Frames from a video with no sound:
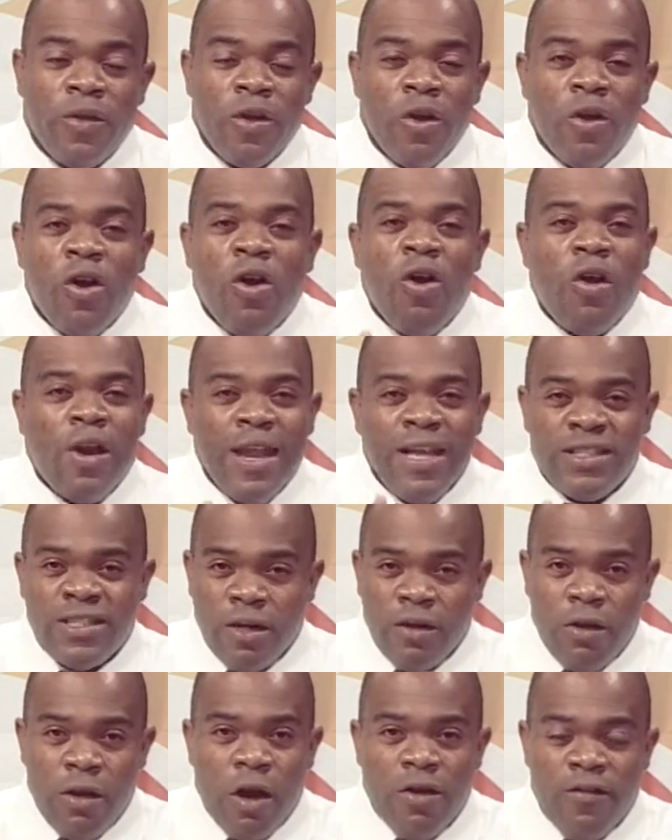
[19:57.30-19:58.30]

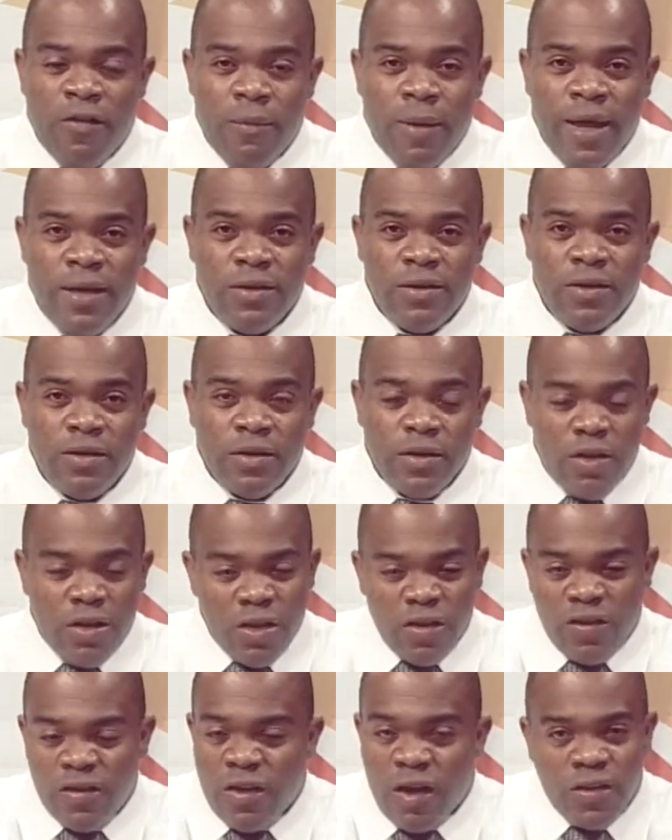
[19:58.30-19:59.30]
Coalition governments
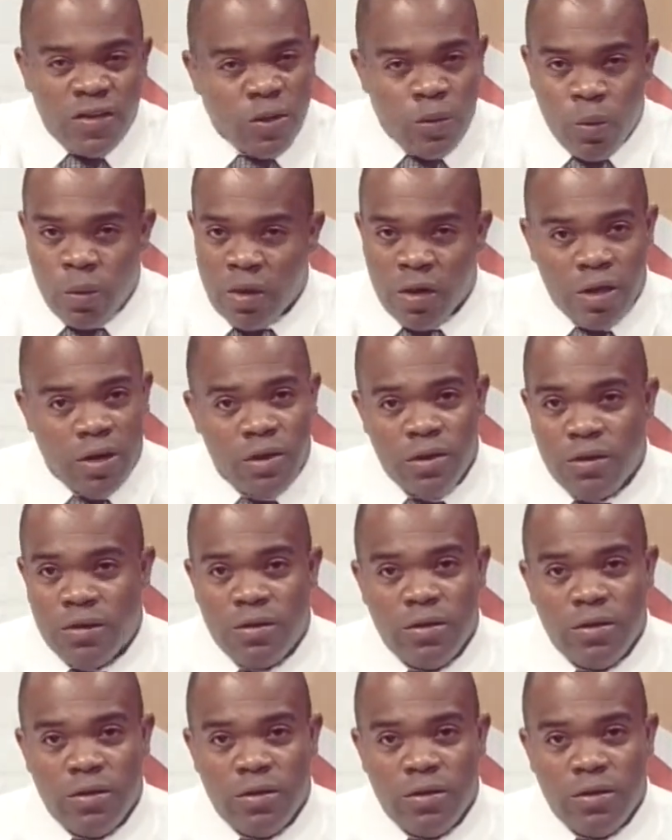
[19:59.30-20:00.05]
doesn't work.